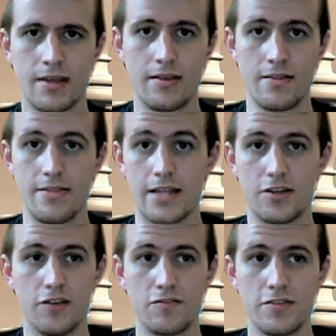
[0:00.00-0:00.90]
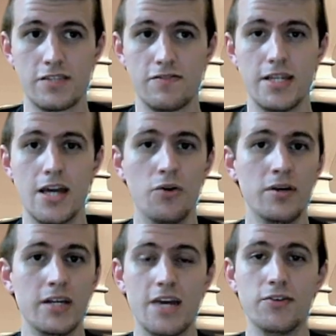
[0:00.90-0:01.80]
That's all for this video.
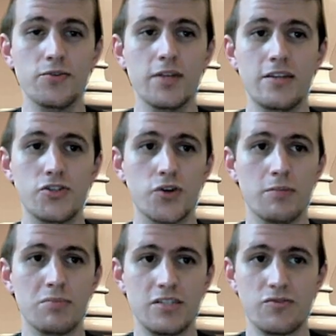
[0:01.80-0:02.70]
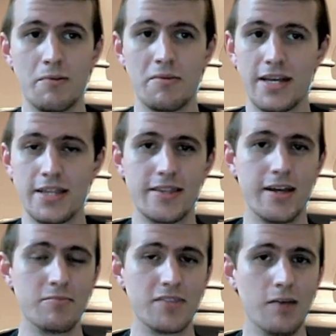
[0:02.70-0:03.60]
If you did enjoy it, please remember to hit
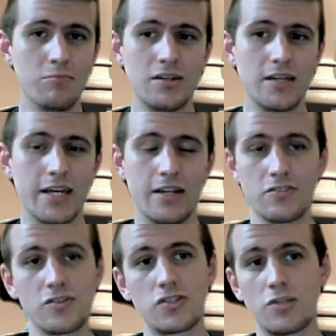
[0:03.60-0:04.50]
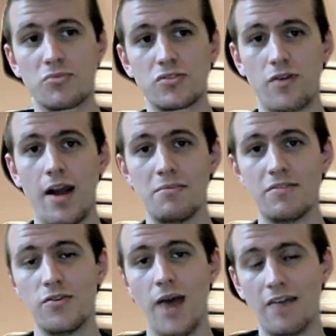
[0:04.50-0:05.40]
thumbs up, and also subscribe
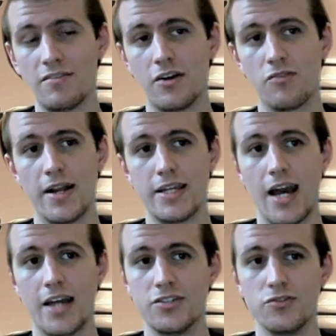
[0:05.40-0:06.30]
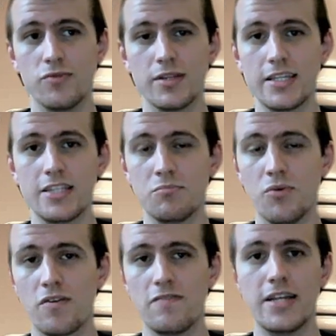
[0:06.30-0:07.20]
if you haven't already. I do release
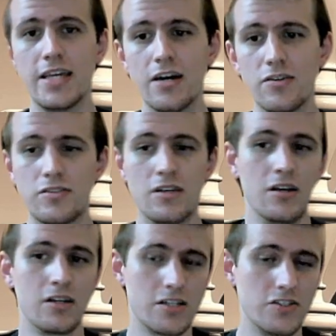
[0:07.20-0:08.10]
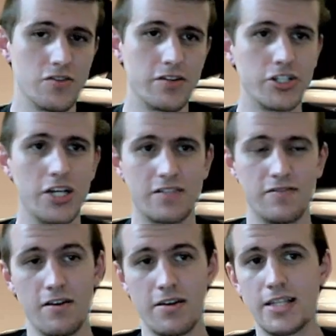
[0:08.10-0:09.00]
more videos concerning chess
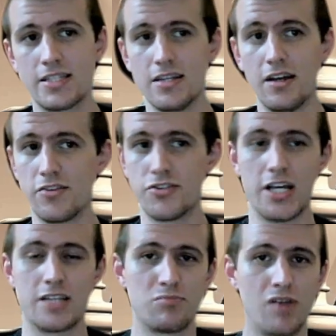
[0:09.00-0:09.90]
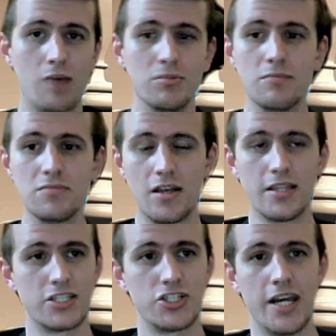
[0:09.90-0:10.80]
variants and other chess problems on
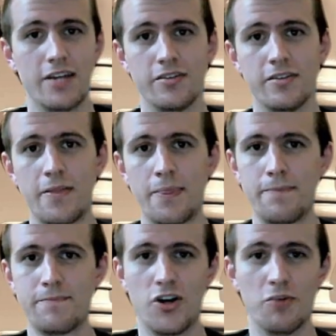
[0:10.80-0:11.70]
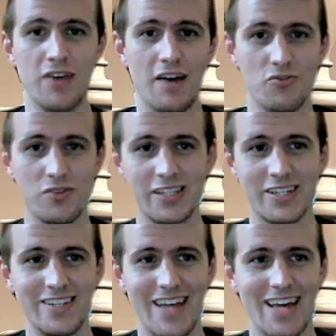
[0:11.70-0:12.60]
this channel. Hope you have a really
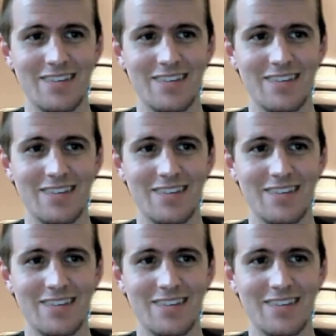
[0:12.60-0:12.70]
good day.